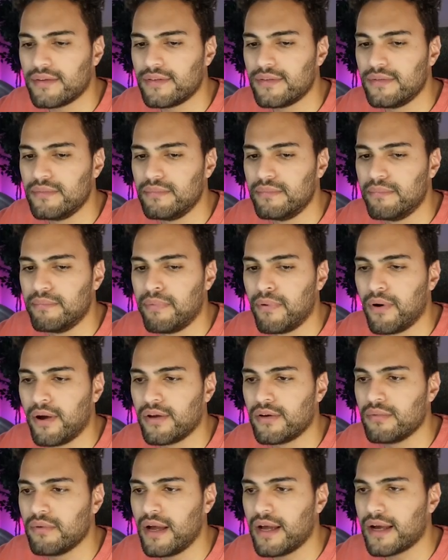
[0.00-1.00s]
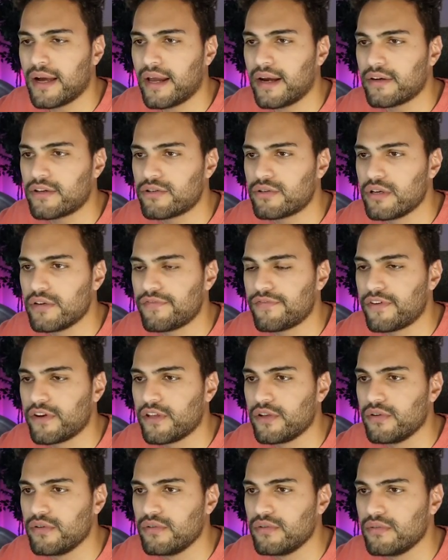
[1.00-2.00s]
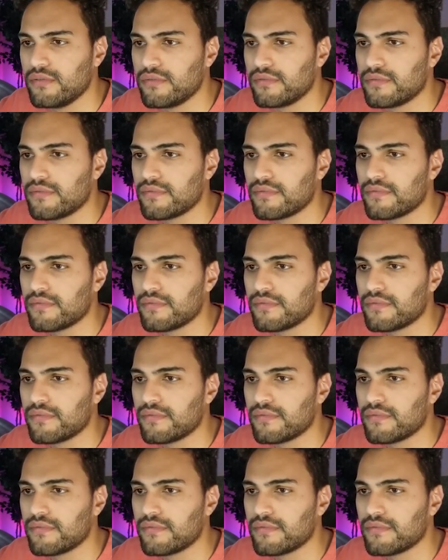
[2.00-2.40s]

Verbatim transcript: Boy, do I got a treat for you.